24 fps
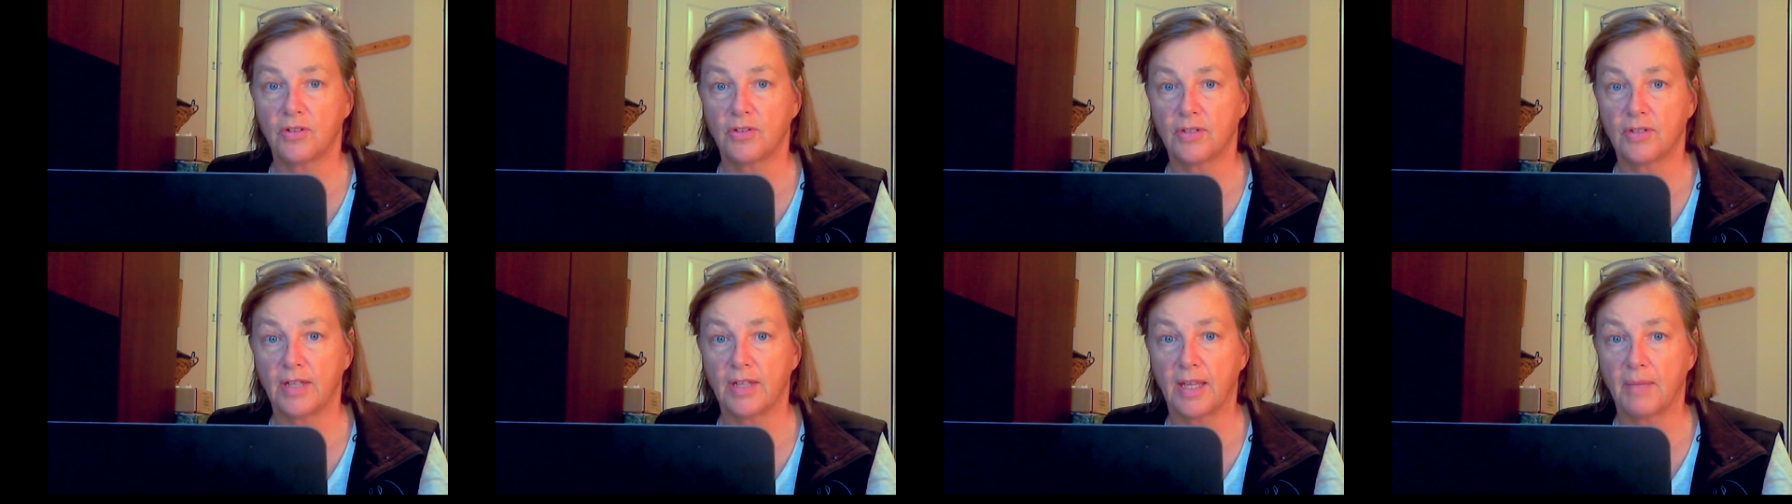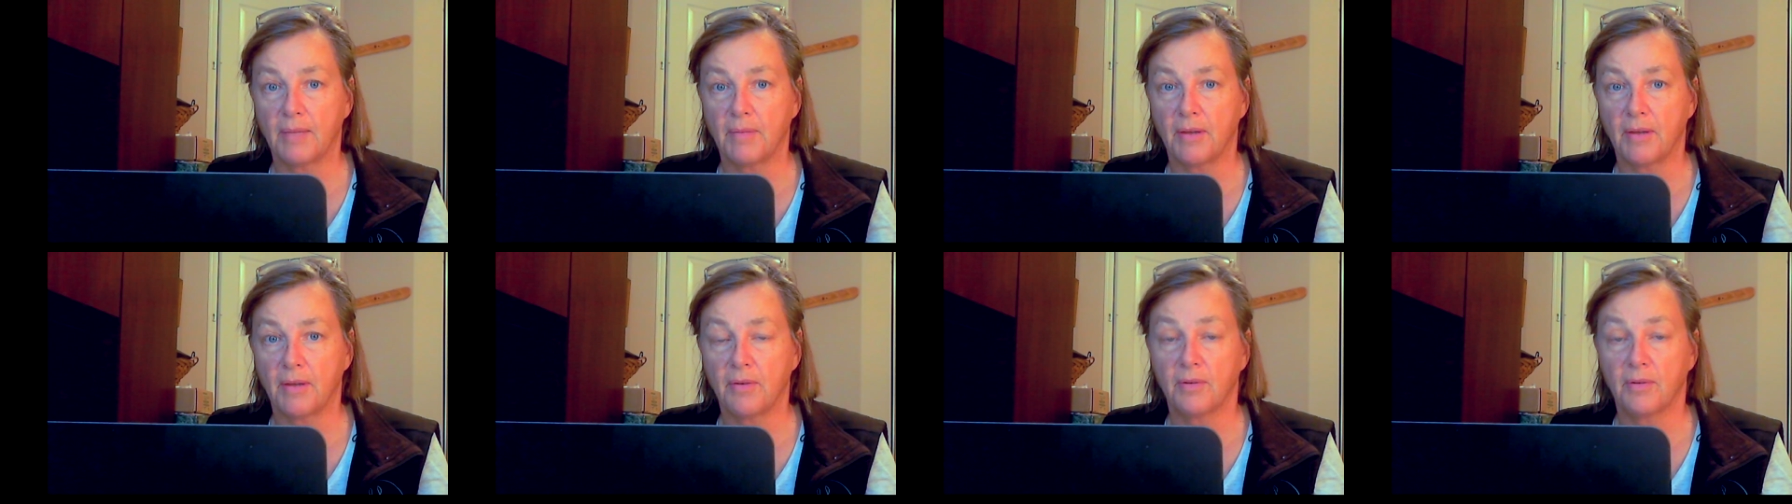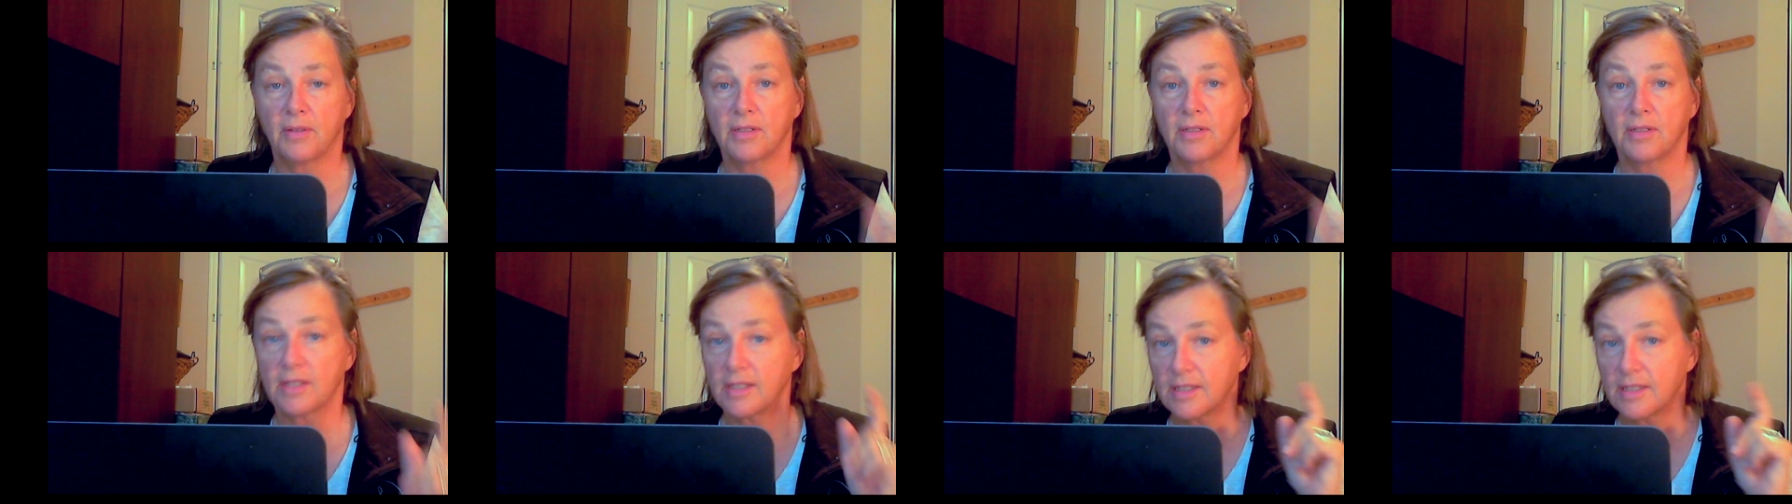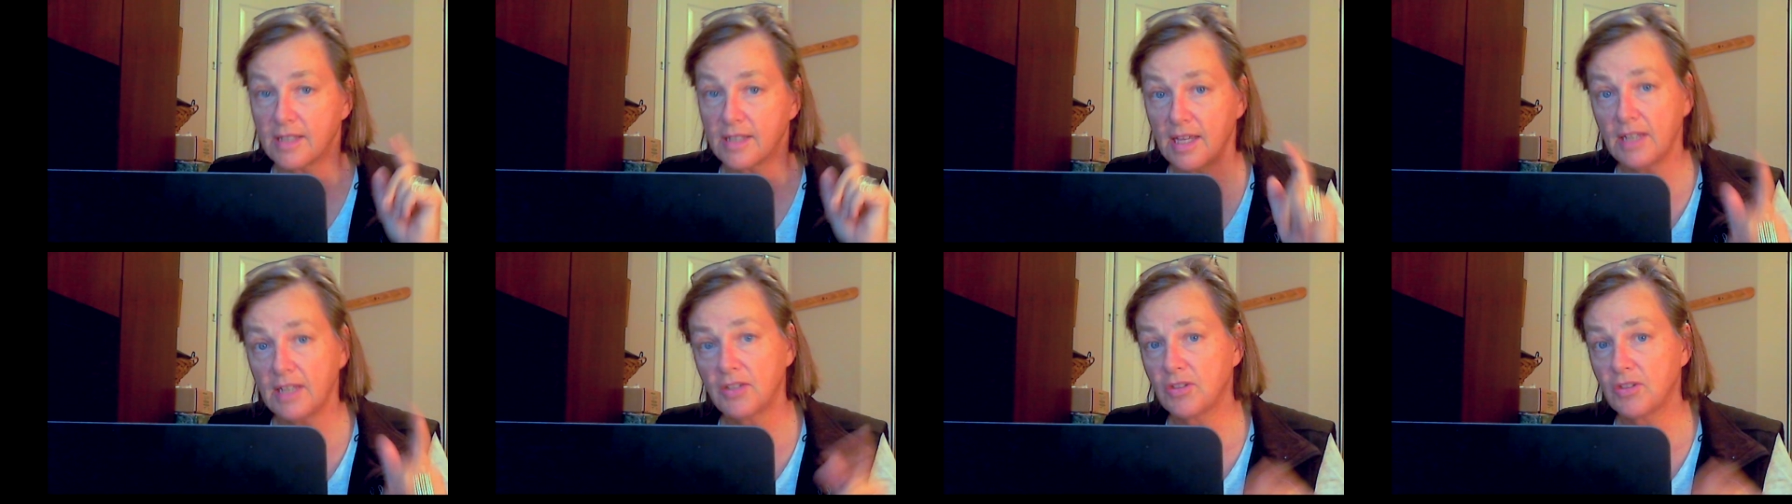doesn't like my horse, because
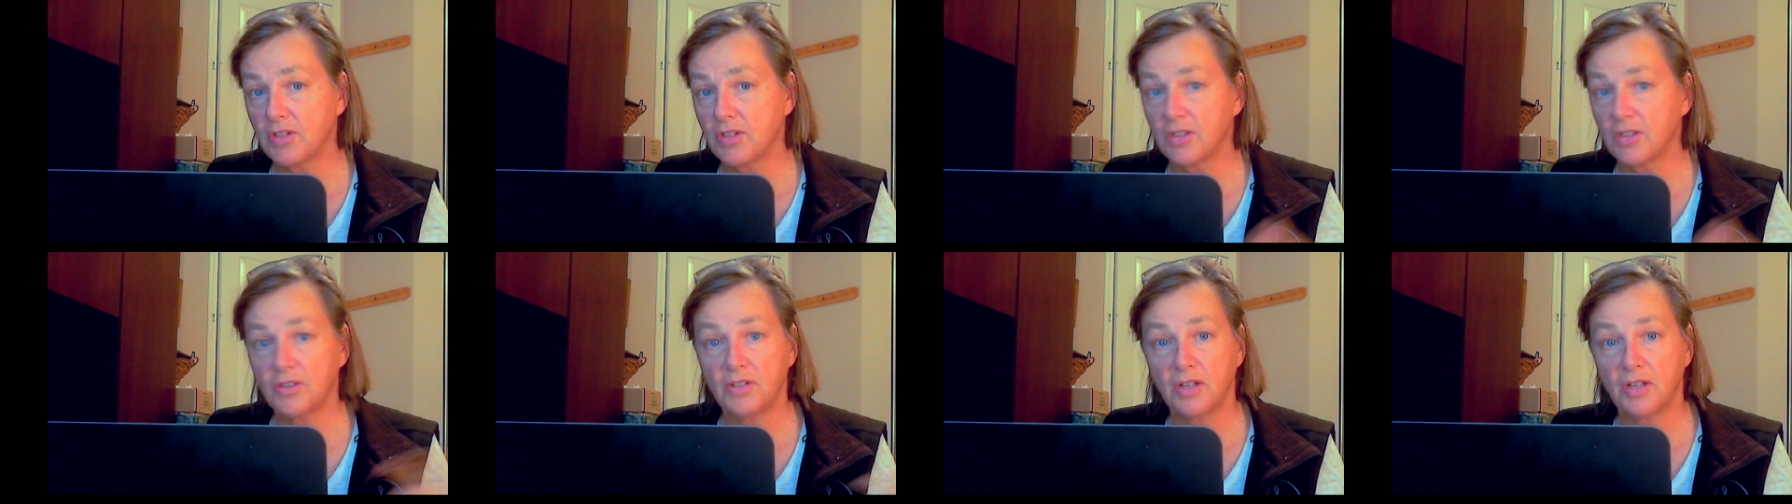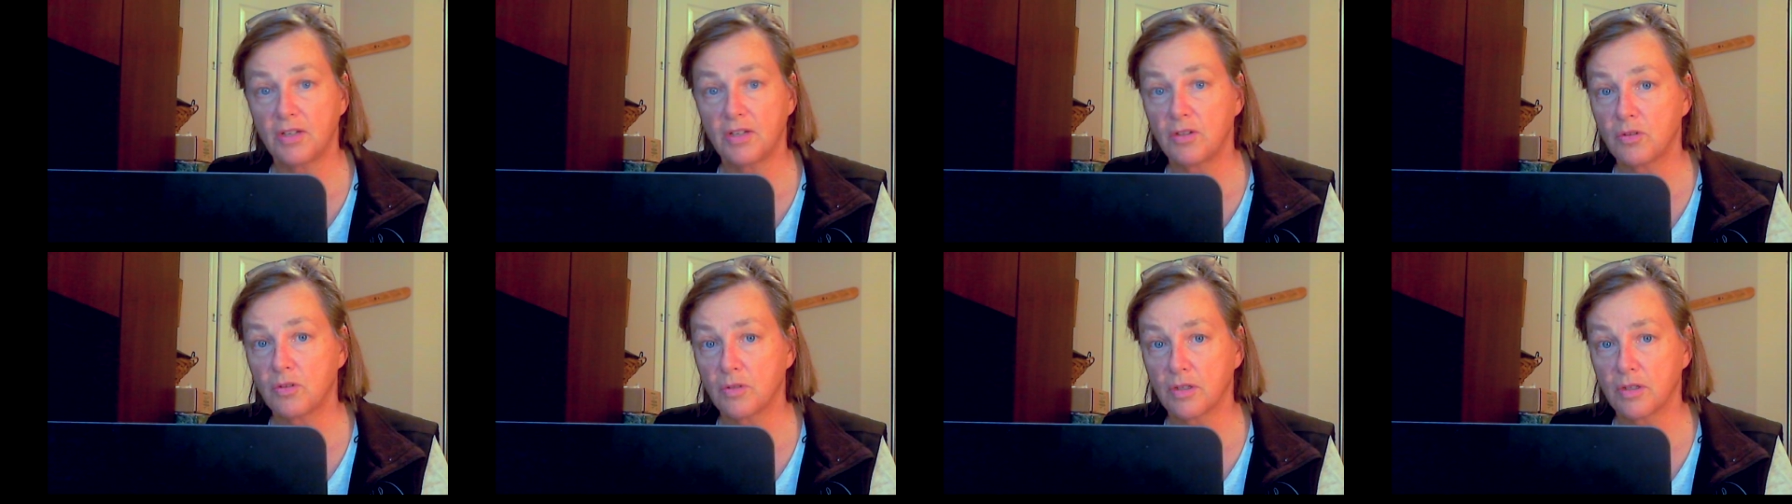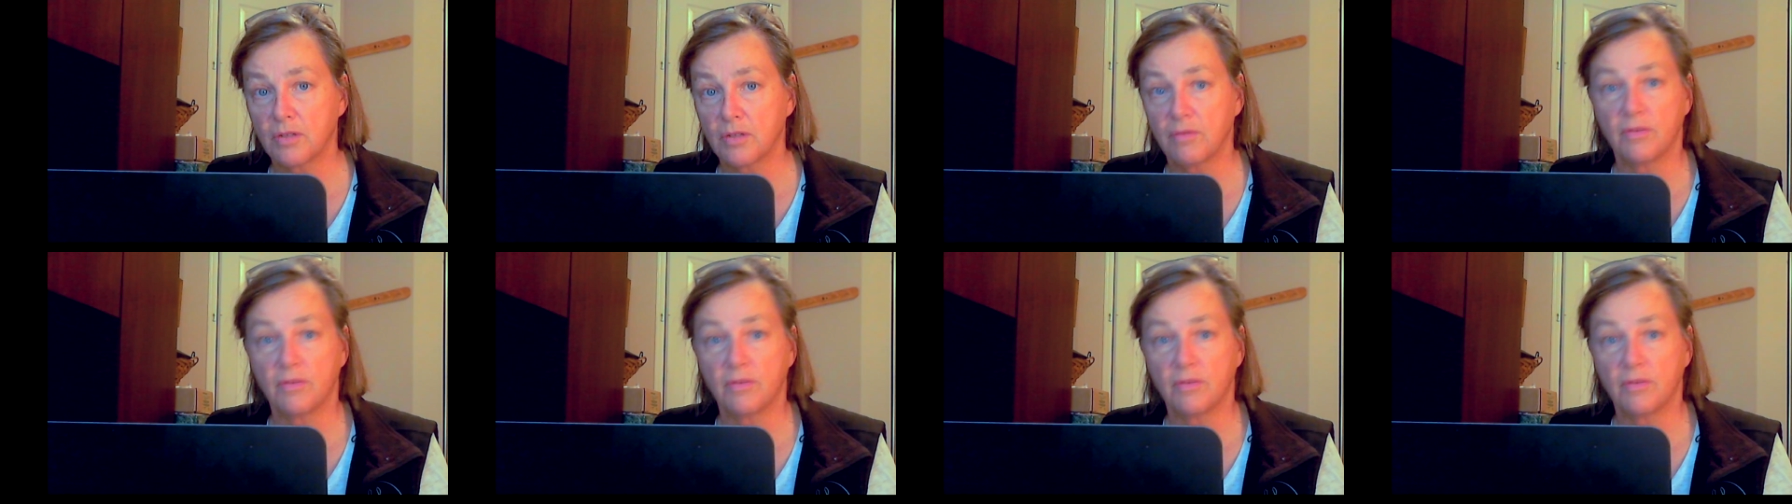that's just not true.